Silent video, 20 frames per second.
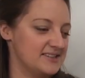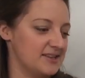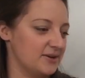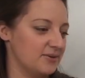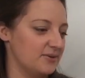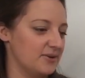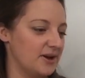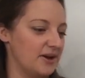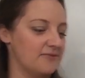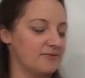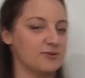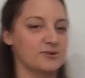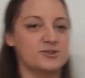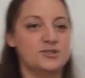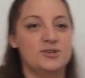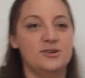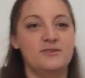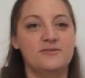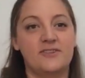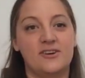So I've got
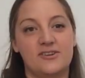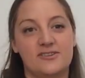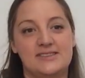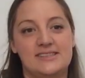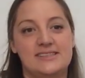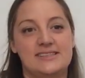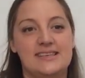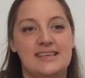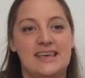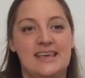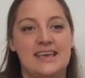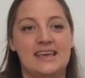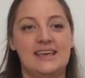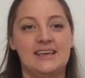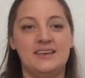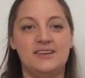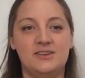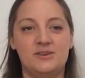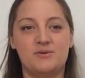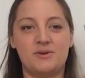two vases
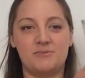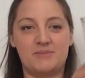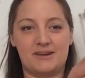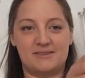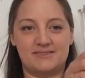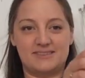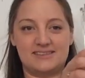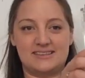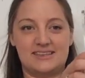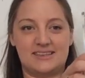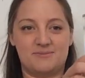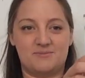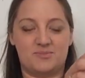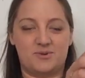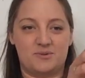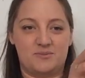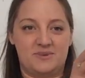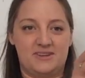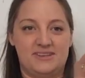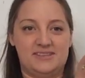here. You won't be able to see them
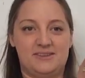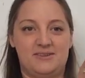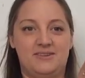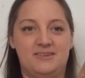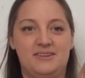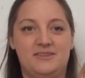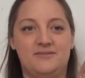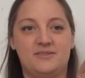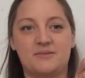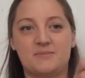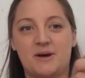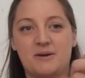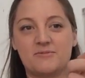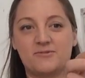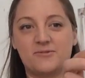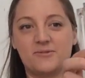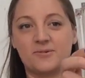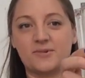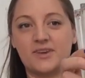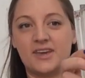properly, so I'll lift them
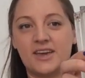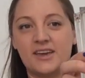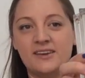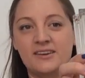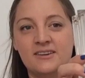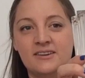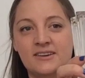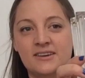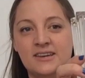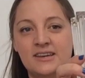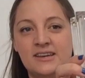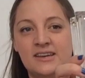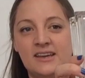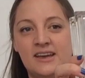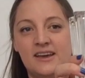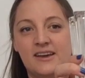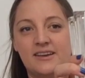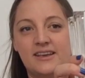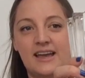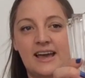up for you.
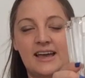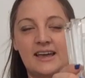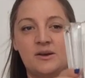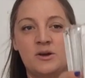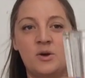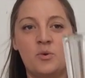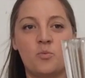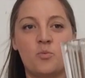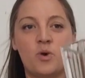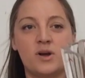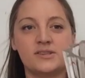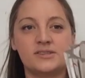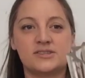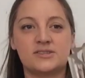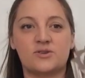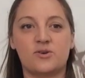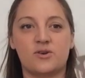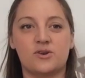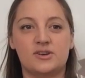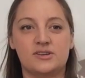Okay,
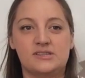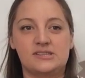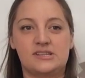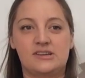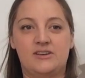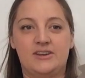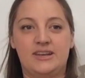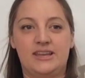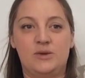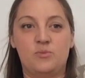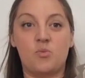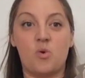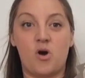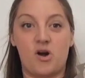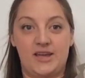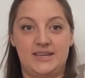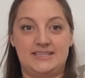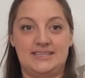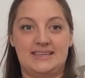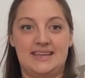one's got a slightly
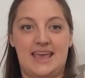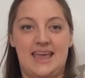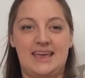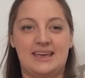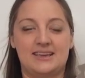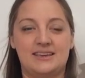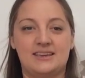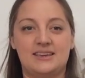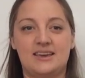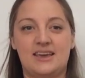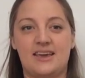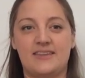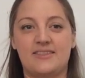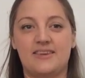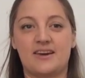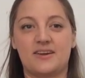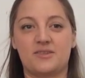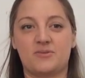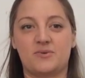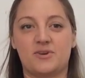wider neck and
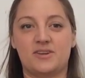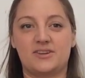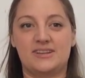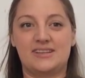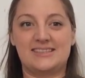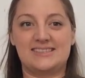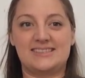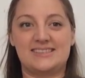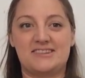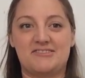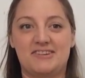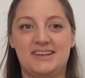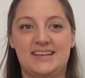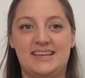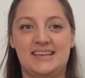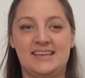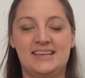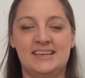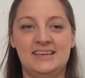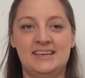the other one is
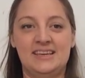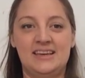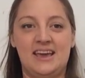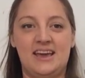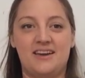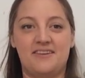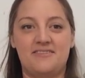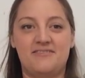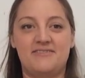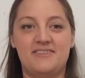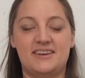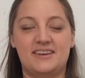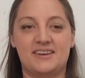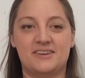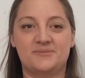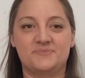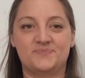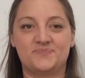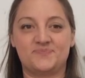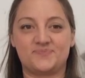slightly
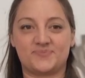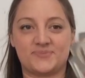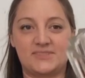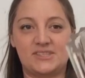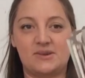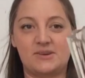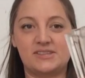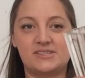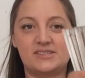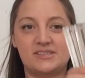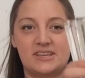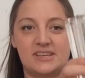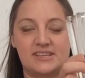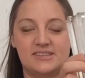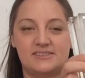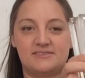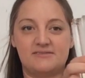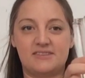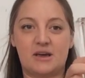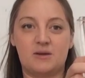thinner. So
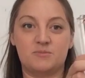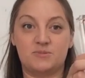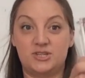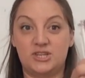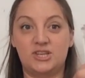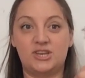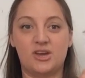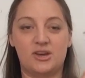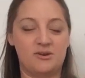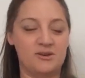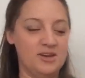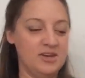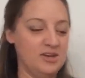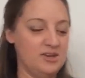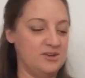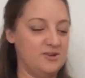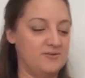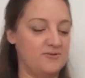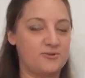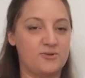it's up to you.
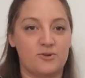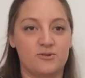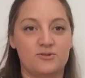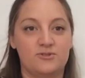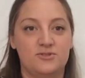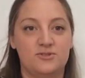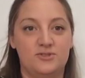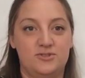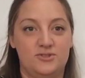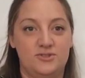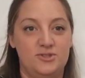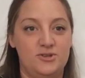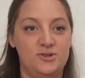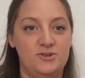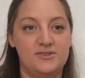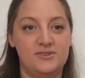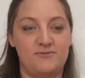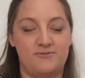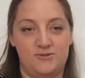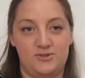You've got
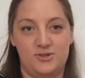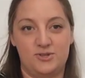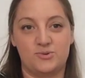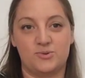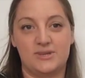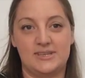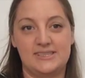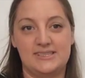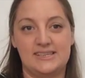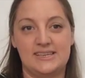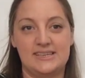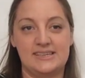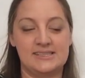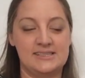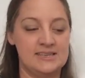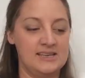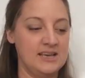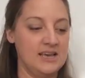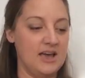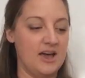two different
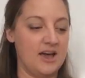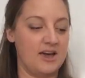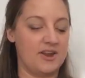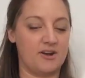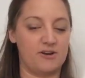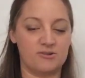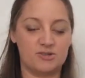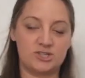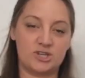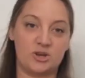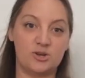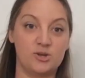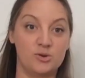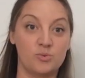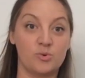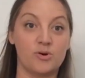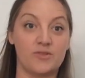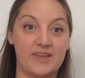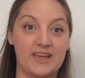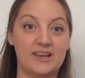choices and I'll show
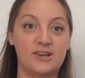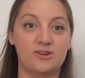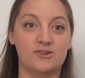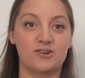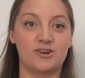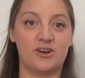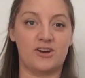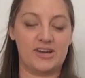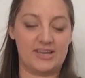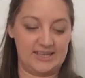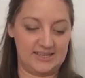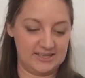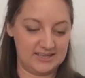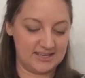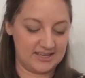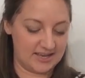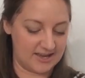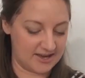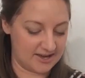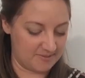you what they look like
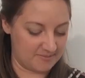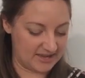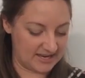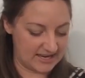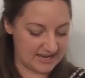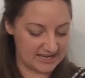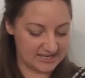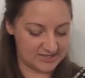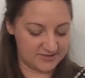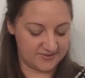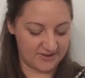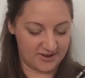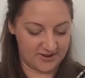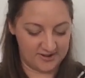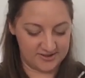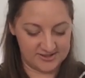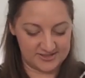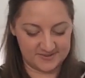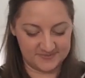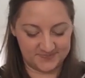in each
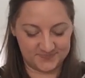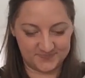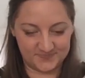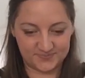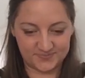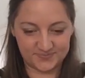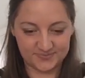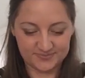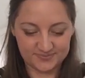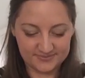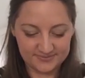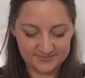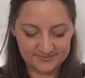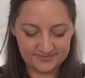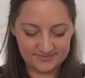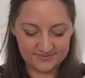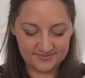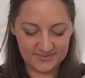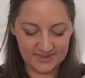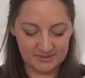
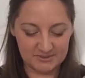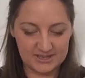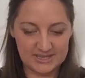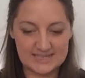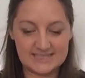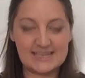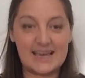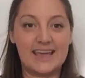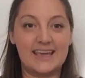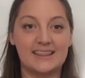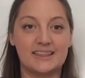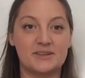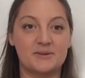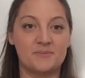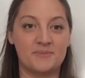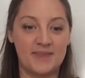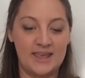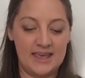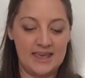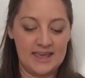vase. I'm going to take
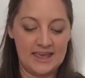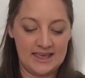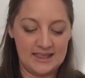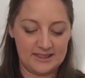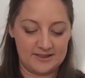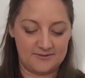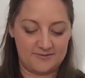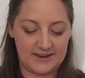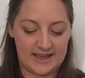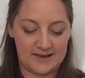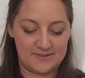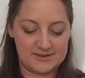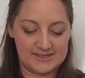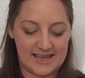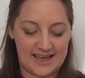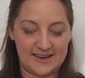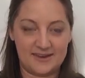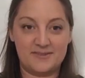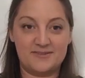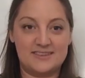the
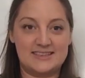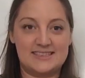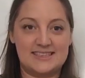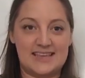flowers out of